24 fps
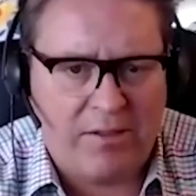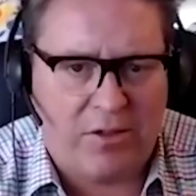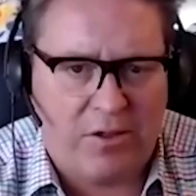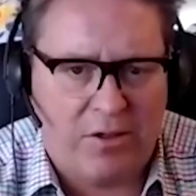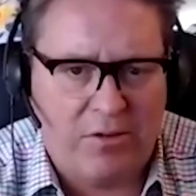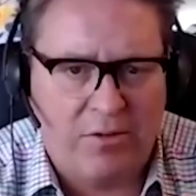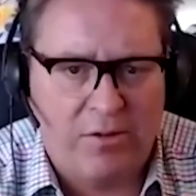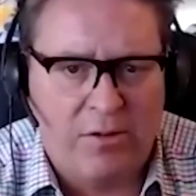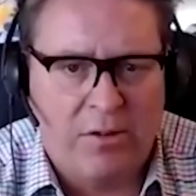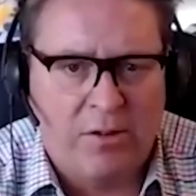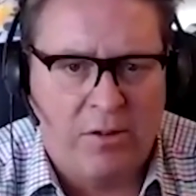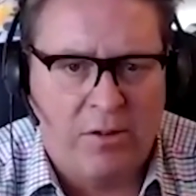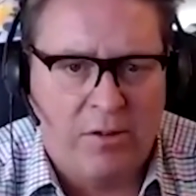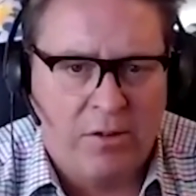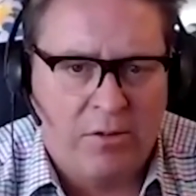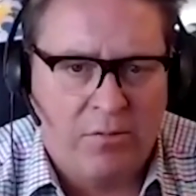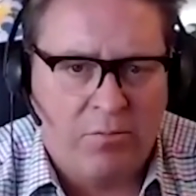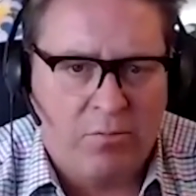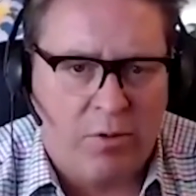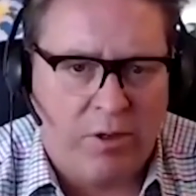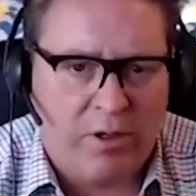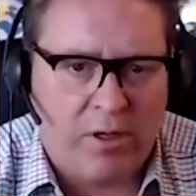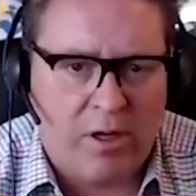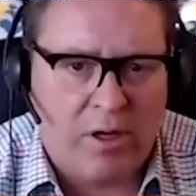So
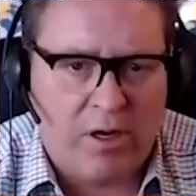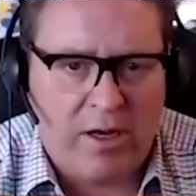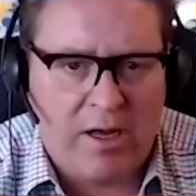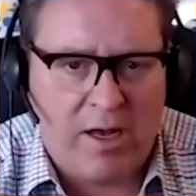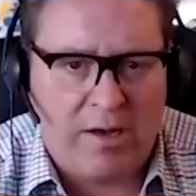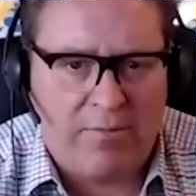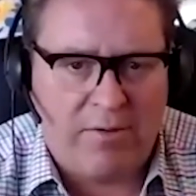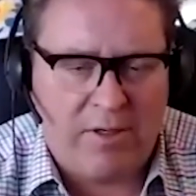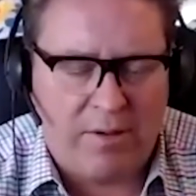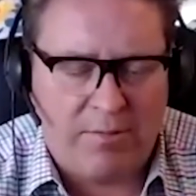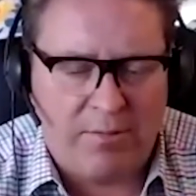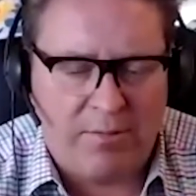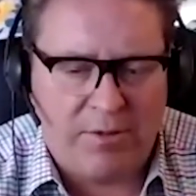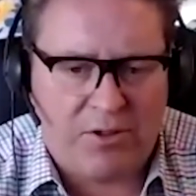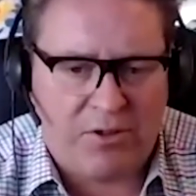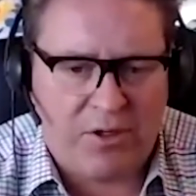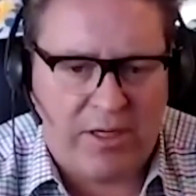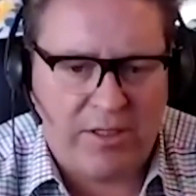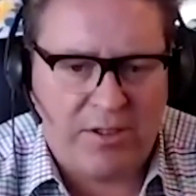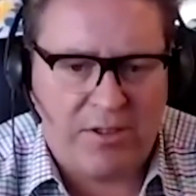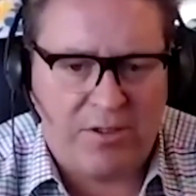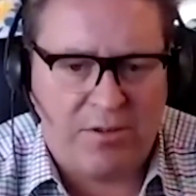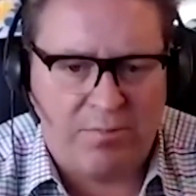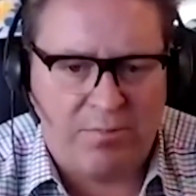we're going to have a
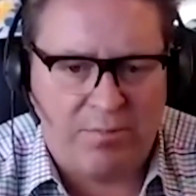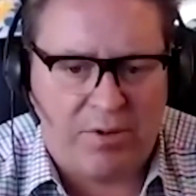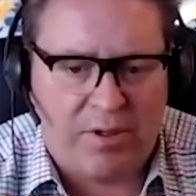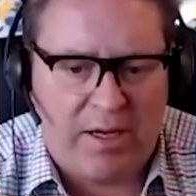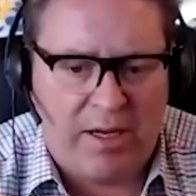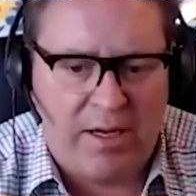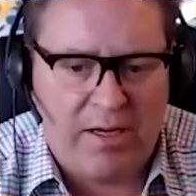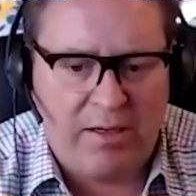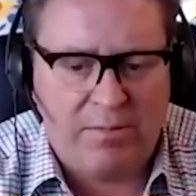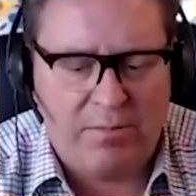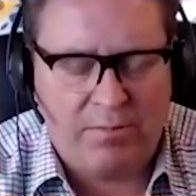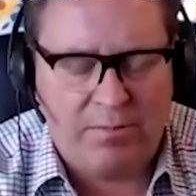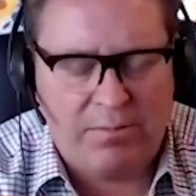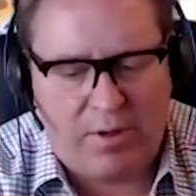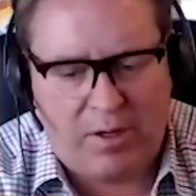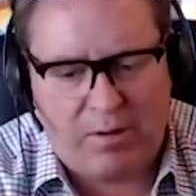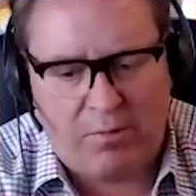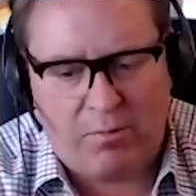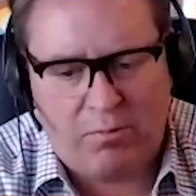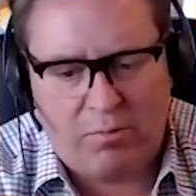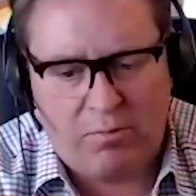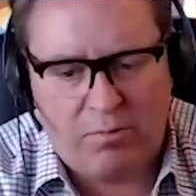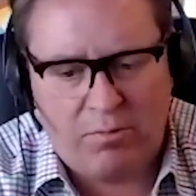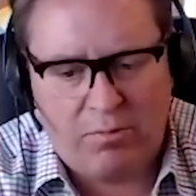demonstration plant,
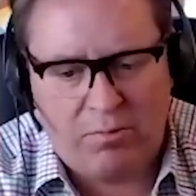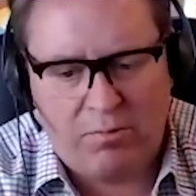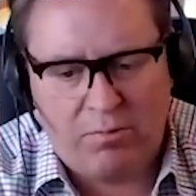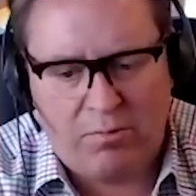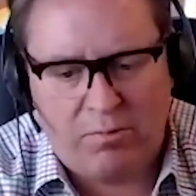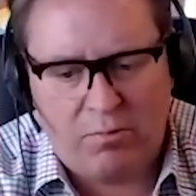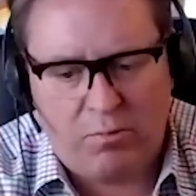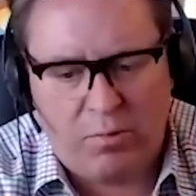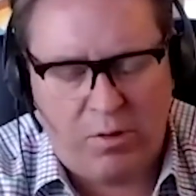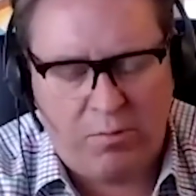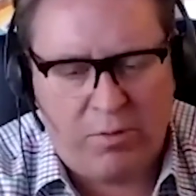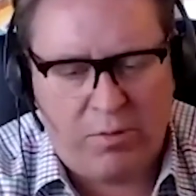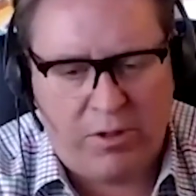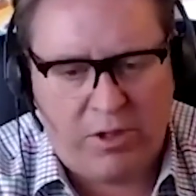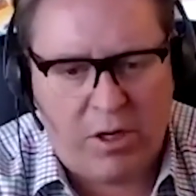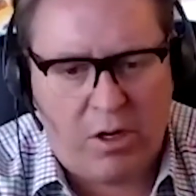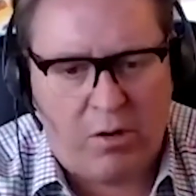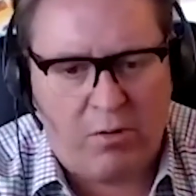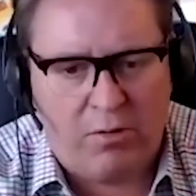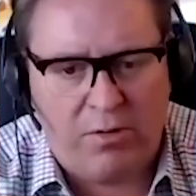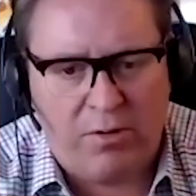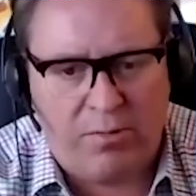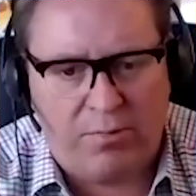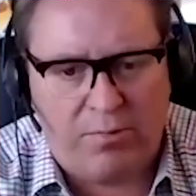but when we
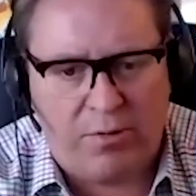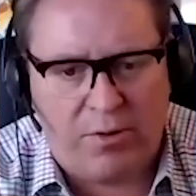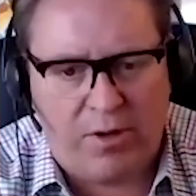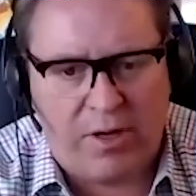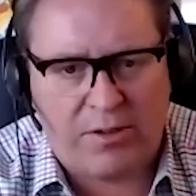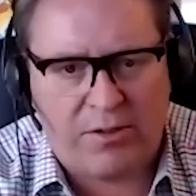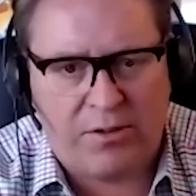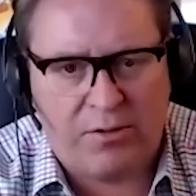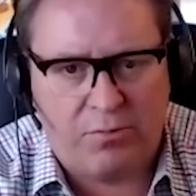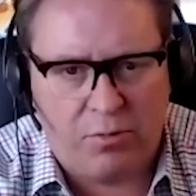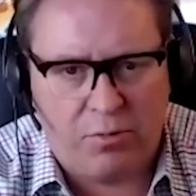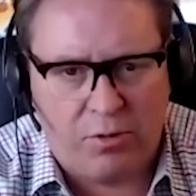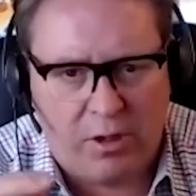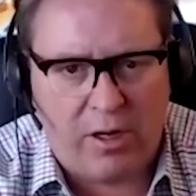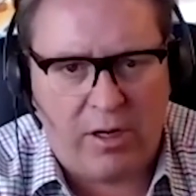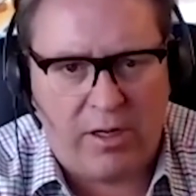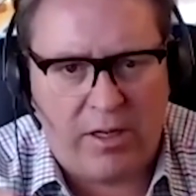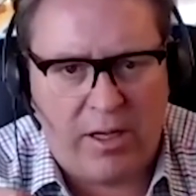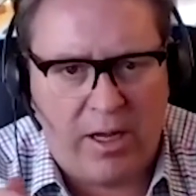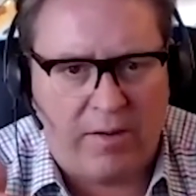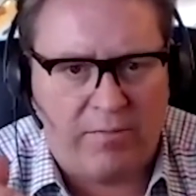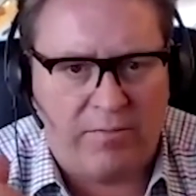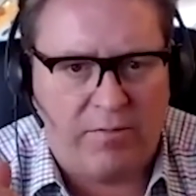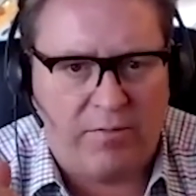go into production, we'll
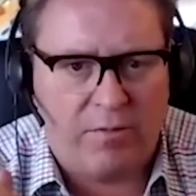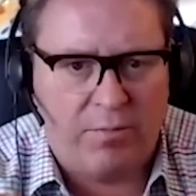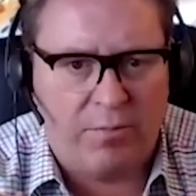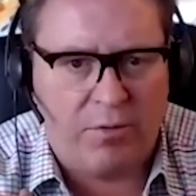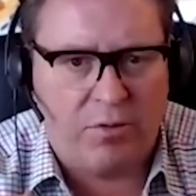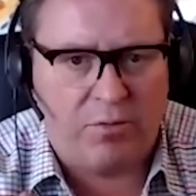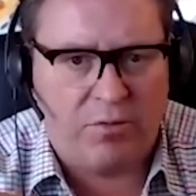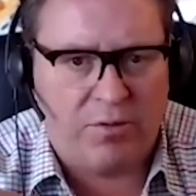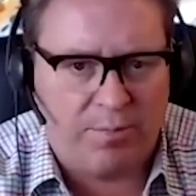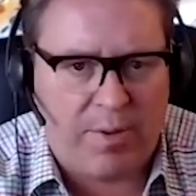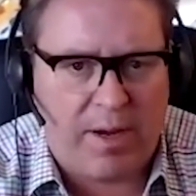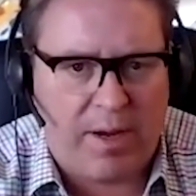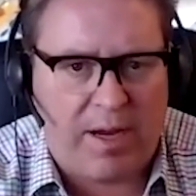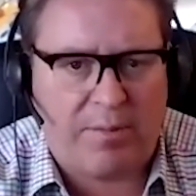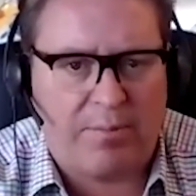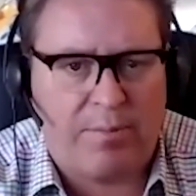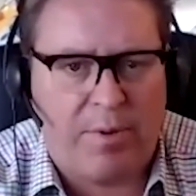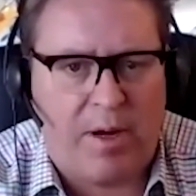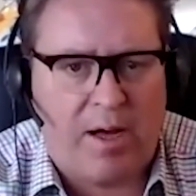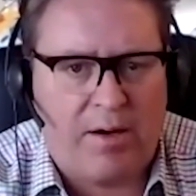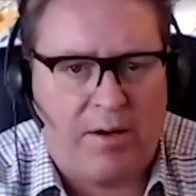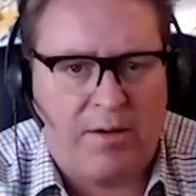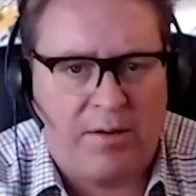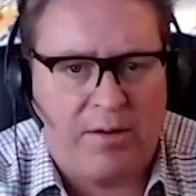only have to build the back
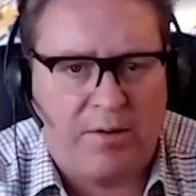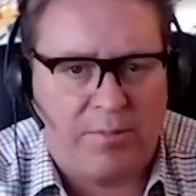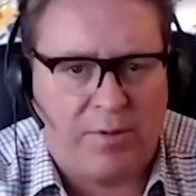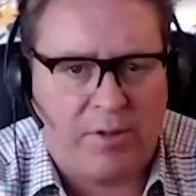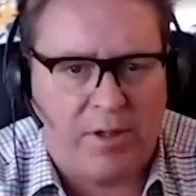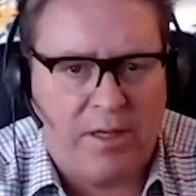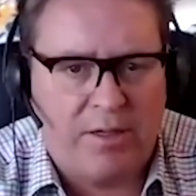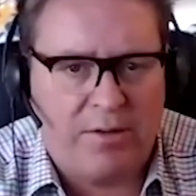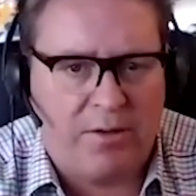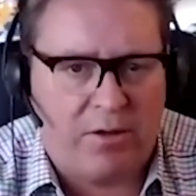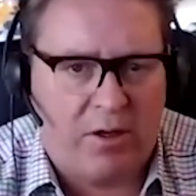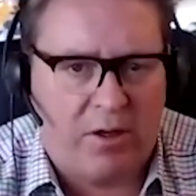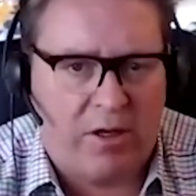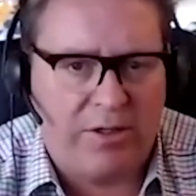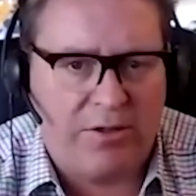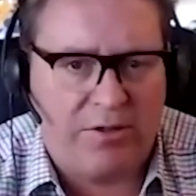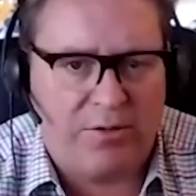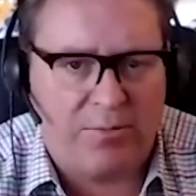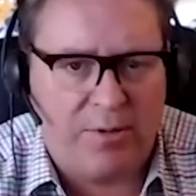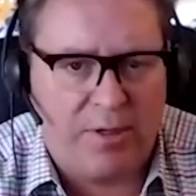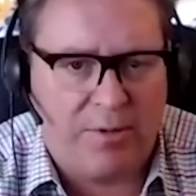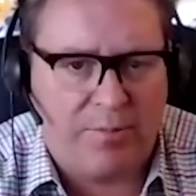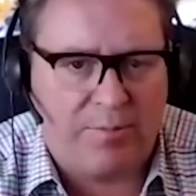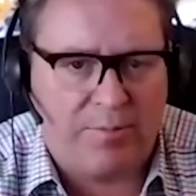part of the plant, the
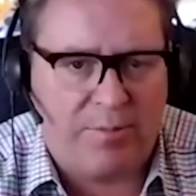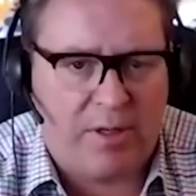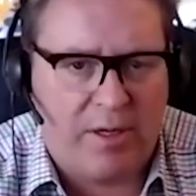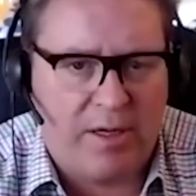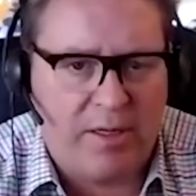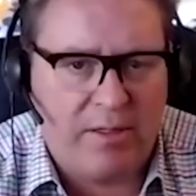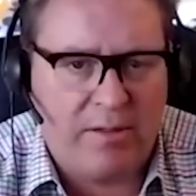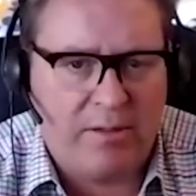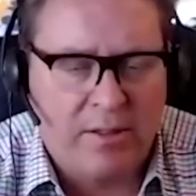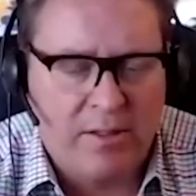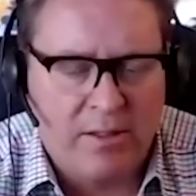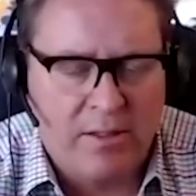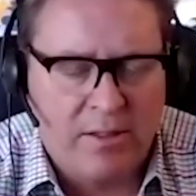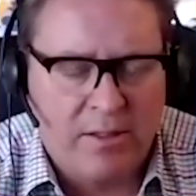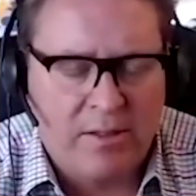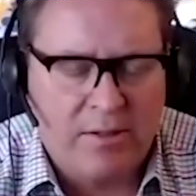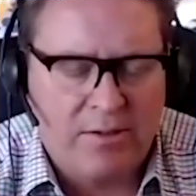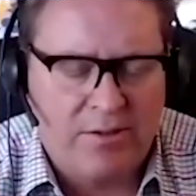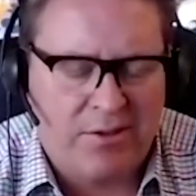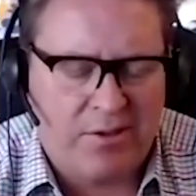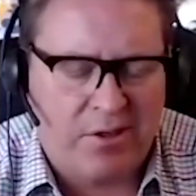hydromet plant. Right.